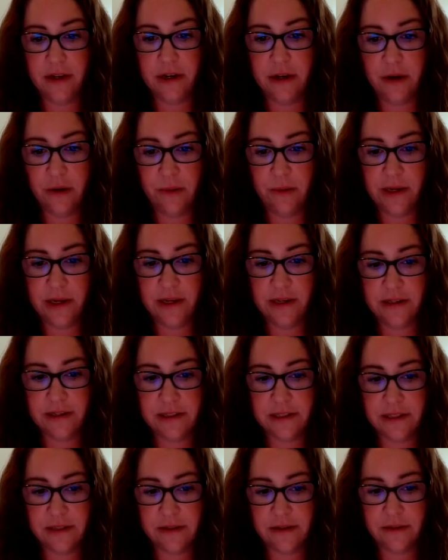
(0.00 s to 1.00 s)
you know,
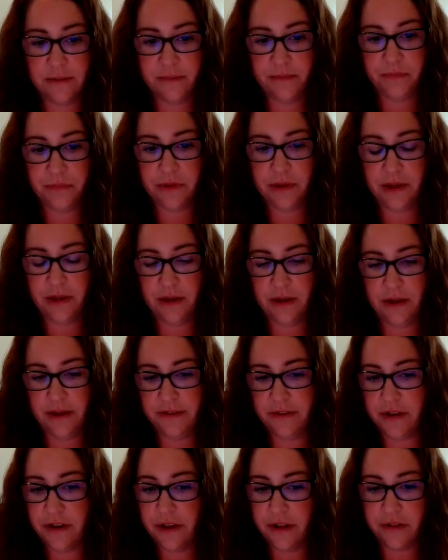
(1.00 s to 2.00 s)
it's
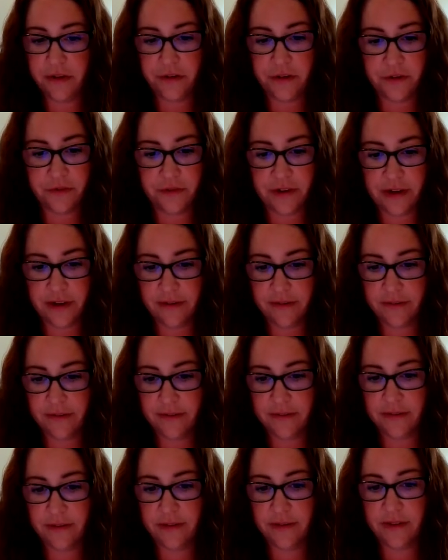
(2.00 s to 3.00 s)
another
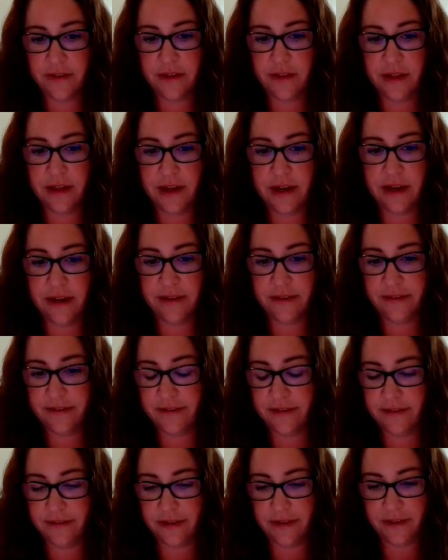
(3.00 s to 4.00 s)
device that
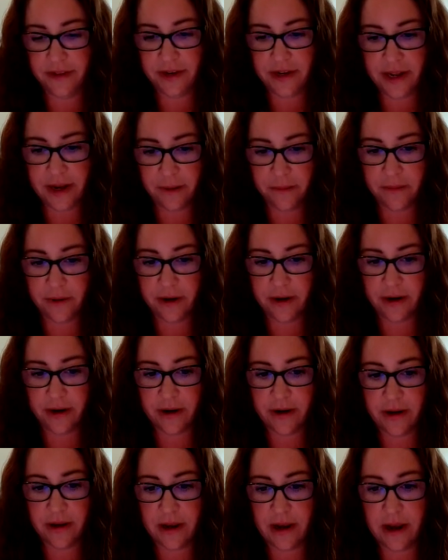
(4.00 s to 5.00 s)
sits on the
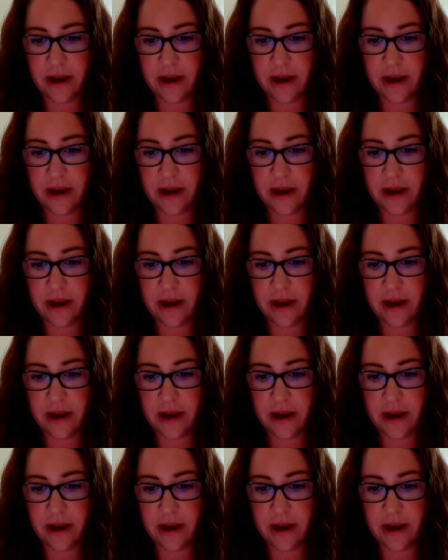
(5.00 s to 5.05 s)
network.